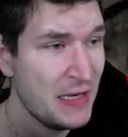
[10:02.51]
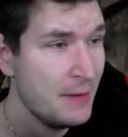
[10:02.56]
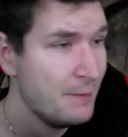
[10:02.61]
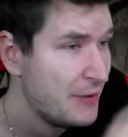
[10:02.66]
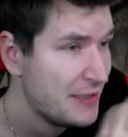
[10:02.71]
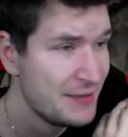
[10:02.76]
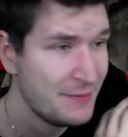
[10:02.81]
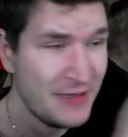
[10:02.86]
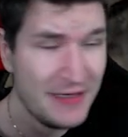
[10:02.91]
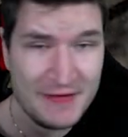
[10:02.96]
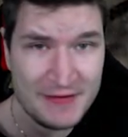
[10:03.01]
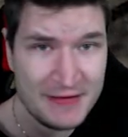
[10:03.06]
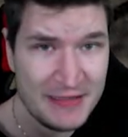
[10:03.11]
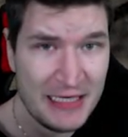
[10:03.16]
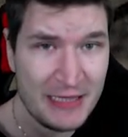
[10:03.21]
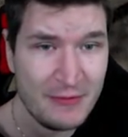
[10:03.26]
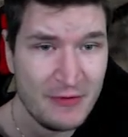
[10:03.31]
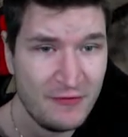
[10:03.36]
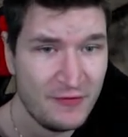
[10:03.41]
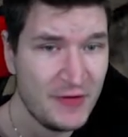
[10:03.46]
But amazing
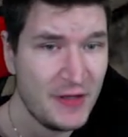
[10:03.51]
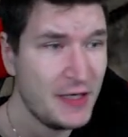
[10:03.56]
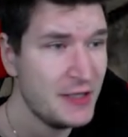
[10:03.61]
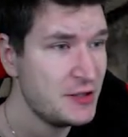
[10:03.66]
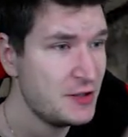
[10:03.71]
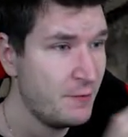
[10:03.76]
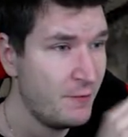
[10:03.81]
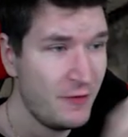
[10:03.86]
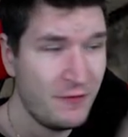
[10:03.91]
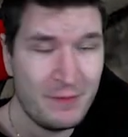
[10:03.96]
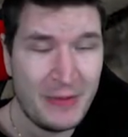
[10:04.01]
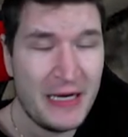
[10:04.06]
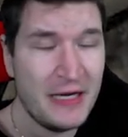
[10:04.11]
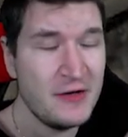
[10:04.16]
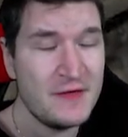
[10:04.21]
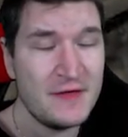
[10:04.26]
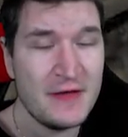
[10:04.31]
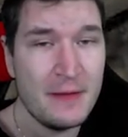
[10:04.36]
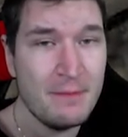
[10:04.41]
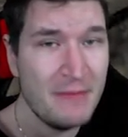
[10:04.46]
camouflage with
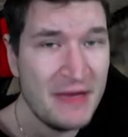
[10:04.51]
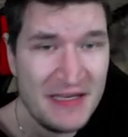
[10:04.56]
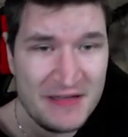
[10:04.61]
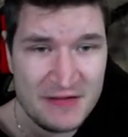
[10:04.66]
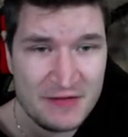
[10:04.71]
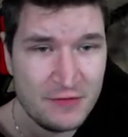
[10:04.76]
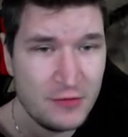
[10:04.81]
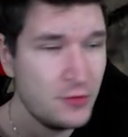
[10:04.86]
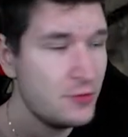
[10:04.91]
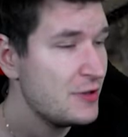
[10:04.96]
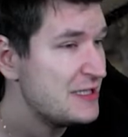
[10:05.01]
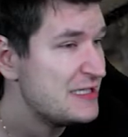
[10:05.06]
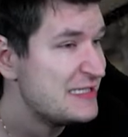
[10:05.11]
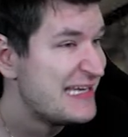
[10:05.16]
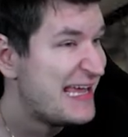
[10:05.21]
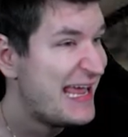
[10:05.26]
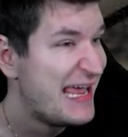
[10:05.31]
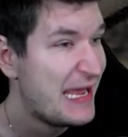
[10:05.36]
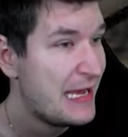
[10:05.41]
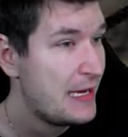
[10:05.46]
Biner's amazing view range,
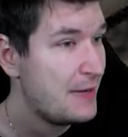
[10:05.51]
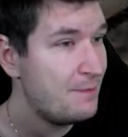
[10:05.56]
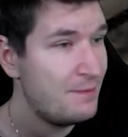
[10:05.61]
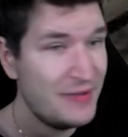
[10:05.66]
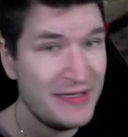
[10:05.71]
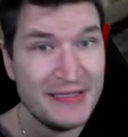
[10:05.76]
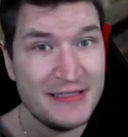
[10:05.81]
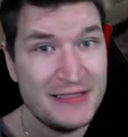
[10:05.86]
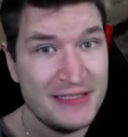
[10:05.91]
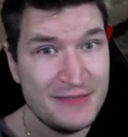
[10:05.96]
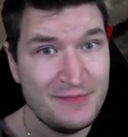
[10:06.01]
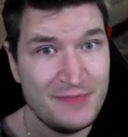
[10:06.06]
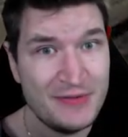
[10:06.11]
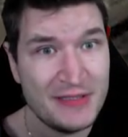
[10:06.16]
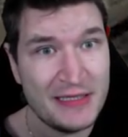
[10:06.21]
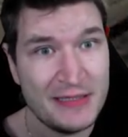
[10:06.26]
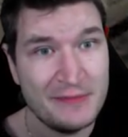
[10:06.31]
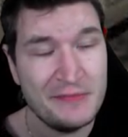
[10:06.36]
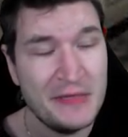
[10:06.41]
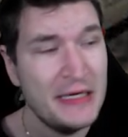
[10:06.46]
epic D
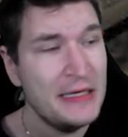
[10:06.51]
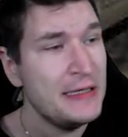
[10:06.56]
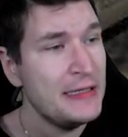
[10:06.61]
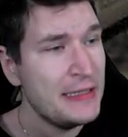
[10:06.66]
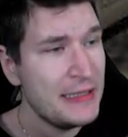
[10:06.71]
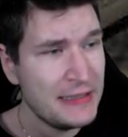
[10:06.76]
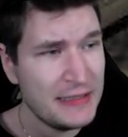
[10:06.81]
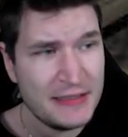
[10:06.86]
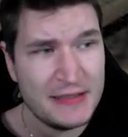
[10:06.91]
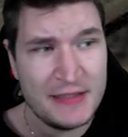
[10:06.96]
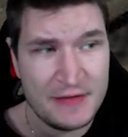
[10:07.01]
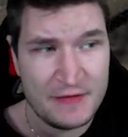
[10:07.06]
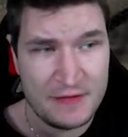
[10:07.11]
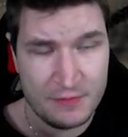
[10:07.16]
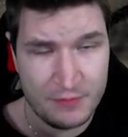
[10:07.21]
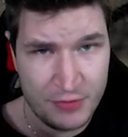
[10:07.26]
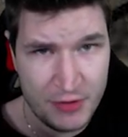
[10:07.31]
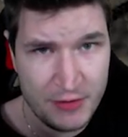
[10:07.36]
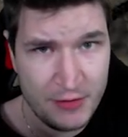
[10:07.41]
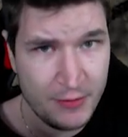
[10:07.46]
P M and a
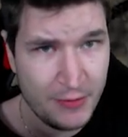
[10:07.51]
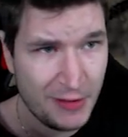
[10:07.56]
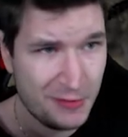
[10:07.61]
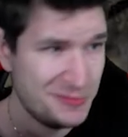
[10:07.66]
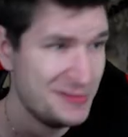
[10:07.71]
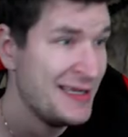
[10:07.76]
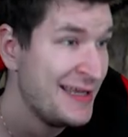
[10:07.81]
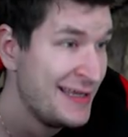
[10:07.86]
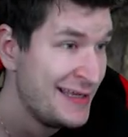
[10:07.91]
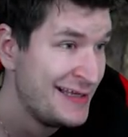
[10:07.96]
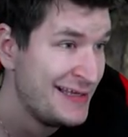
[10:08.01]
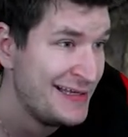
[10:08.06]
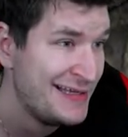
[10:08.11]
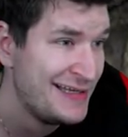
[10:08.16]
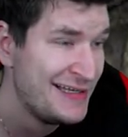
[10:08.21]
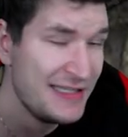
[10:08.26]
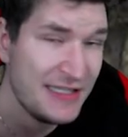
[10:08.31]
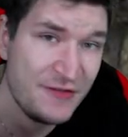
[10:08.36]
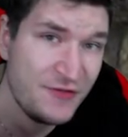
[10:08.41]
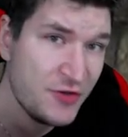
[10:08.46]
decent premium round.
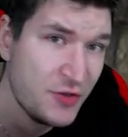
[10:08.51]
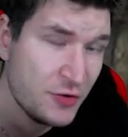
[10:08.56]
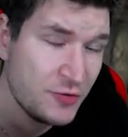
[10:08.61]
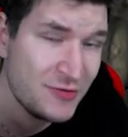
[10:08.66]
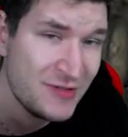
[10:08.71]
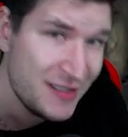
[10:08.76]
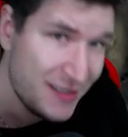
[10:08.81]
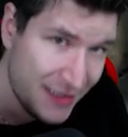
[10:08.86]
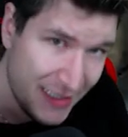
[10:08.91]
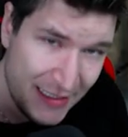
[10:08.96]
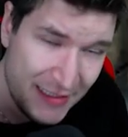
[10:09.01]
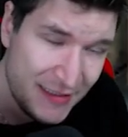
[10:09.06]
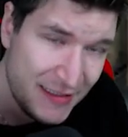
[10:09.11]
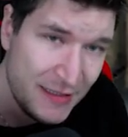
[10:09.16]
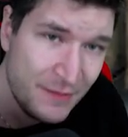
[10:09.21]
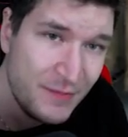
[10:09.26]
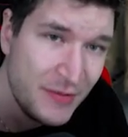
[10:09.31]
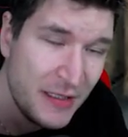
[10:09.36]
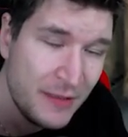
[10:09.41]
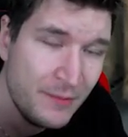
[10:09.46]
And if you don't really like D
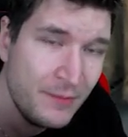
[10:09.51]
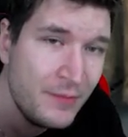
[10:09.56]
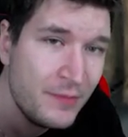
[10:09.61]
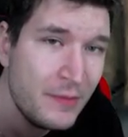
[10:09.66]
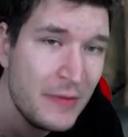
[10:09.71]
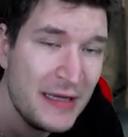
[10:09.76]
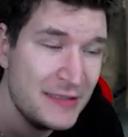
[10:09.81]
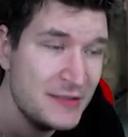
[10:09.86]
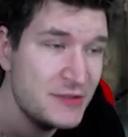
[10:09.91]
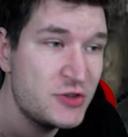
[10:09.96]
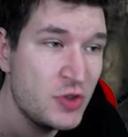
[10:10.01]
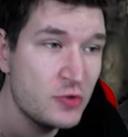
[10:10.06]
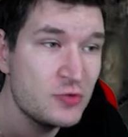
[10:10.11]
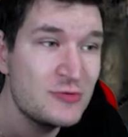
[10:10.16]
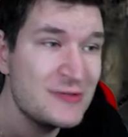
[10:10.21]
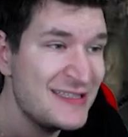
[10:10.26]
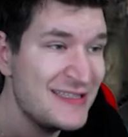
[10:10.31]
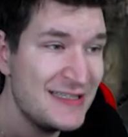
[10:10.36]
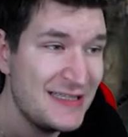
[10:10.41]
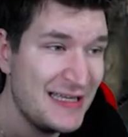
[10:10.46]
P M and don't
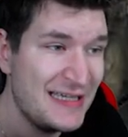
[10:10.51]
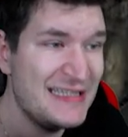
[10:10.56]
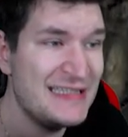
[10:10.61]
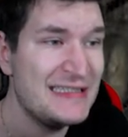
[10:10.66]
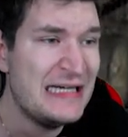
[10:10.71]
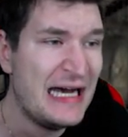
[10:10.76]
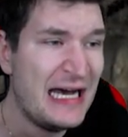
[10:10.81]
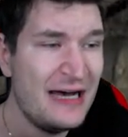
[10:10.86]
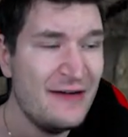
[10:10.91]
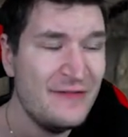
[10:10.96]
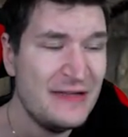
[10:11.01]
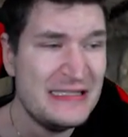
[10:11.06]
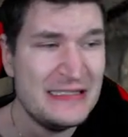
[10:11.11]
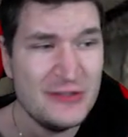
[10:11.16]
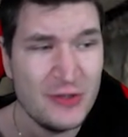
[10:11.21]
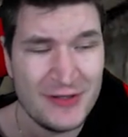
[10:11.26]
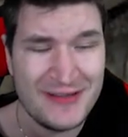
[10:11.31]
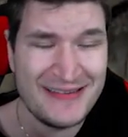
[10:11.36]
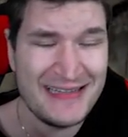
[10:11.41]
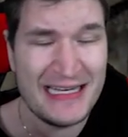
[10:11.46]
really like having
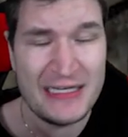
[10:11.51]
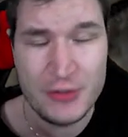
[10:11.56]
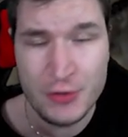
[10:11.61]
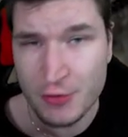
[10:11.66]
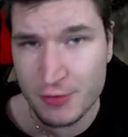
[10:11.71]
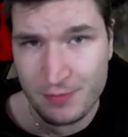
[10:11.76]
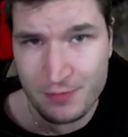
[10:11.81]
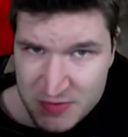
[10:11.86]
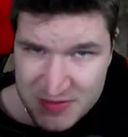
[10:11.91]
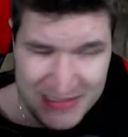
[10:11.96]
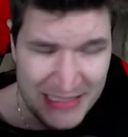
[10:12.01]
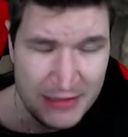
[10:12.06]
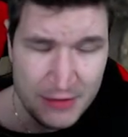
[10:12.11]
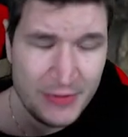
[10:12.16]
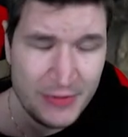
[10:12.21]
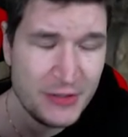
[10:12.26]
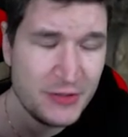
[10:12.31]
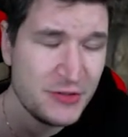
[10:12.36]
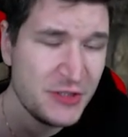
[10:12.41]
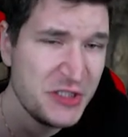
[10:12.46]
not that good standard
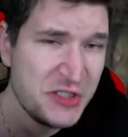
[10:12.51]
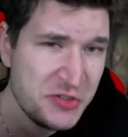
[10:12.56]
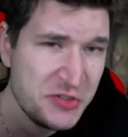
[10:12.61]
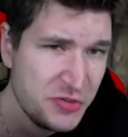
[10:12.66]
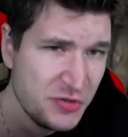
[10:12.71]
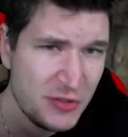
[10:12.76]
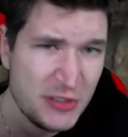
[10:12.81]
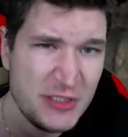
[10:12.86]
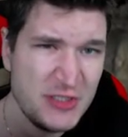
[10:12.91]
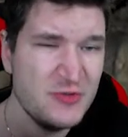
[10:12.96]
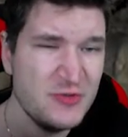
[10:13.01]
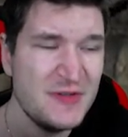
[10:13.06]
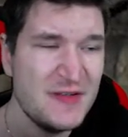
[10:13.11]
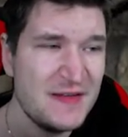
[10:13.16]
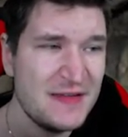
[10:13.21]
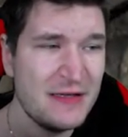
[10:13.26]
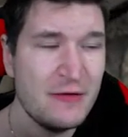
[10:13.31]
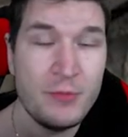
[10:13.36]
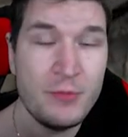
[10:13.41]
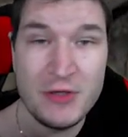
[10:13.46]
penetration, you can use a
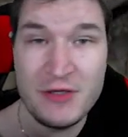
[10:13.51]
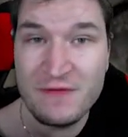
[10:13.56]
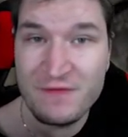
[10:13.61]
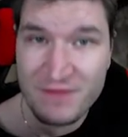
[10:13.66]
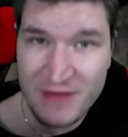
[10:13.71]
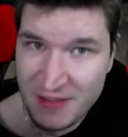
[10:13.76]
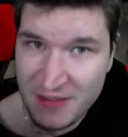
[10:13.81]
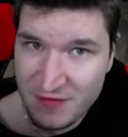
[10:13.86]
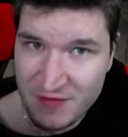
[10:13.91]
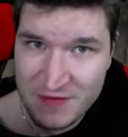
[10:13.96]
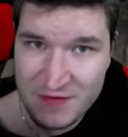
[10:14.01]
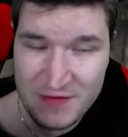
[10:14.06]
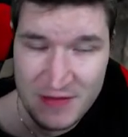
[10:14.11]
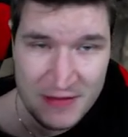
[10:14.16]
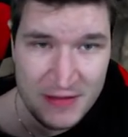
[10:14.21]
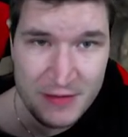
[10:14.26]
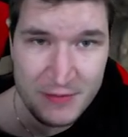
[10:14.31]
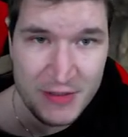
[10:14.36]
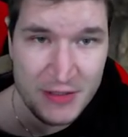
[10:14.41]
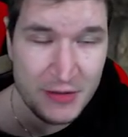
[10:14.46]
seven point five
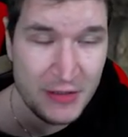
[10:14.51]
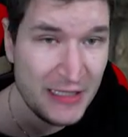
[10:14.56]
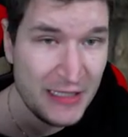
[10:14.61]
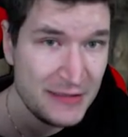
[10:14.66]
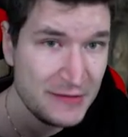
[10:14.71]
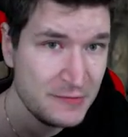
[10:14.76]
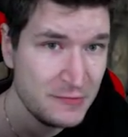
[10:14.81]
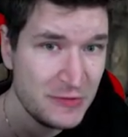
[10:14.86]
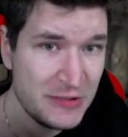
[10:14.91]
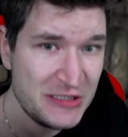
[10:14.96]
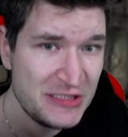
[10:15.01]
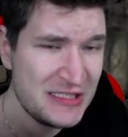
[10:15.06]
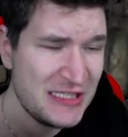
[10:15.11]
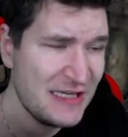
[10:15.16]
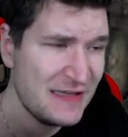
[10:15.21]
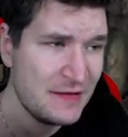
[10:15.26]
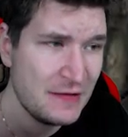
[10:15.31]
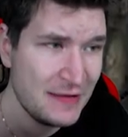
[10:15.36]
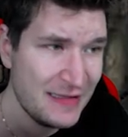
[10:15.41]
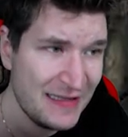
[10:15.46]
centimeter gun, which
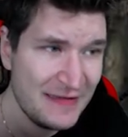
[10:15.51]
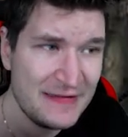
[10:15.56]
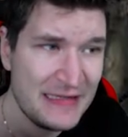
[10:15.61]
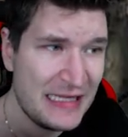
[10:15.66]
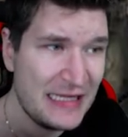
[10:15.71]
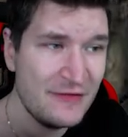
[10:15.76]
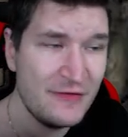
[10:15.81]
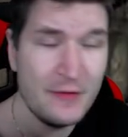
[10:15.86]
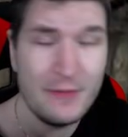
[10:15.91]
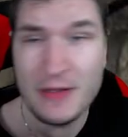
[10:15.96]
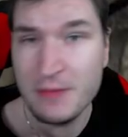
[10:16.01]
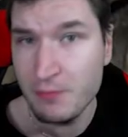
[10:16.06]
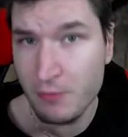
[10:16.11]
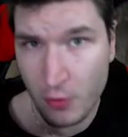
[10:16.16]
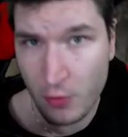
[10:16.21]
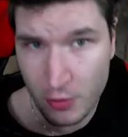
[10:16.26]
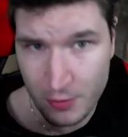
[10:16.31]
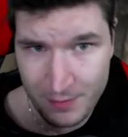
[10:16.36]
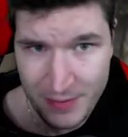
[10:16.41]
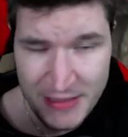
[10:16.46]
has less alpha but
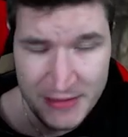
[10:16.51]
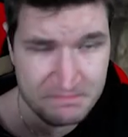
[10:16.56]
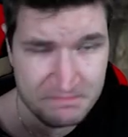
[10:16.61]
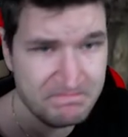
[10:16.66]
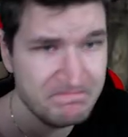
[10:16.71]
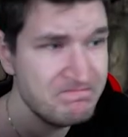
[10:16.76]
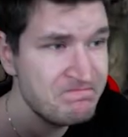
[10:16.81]
more pen.